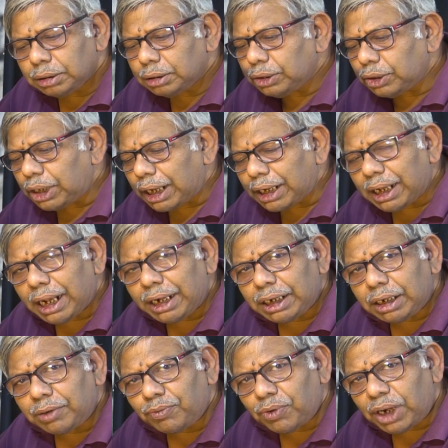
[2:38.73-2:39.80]
You can get
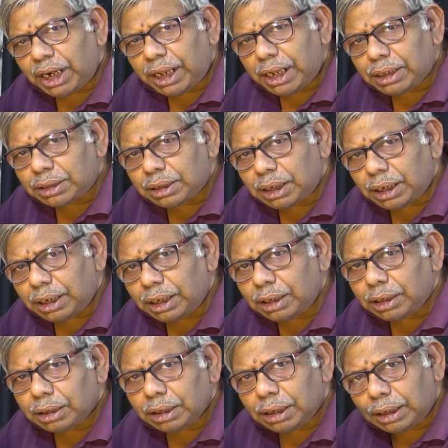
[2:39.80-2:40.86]
it very
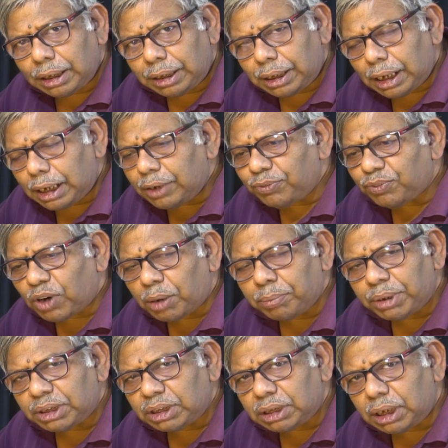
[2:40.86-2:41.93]
easily in any
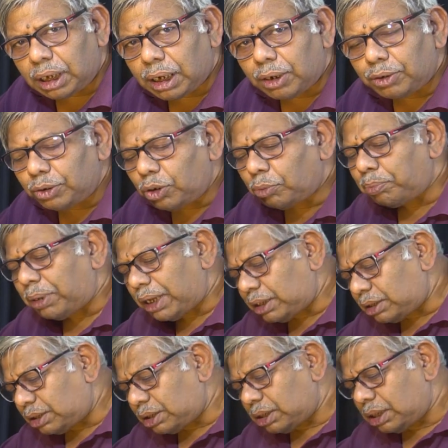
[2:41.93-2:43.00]
pharmacy around your
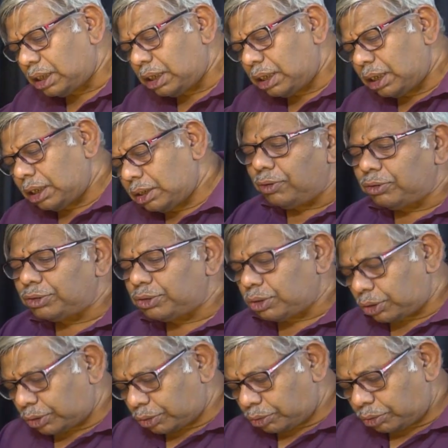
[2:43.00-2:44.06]
place. I'll show
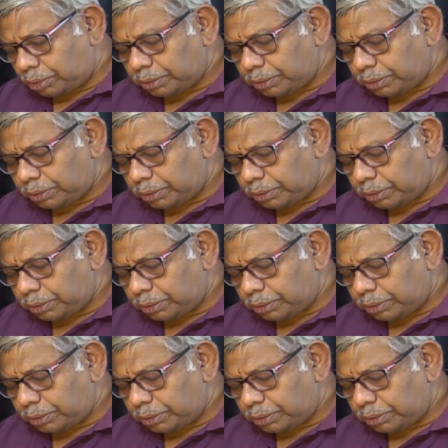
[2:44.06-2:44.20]
you.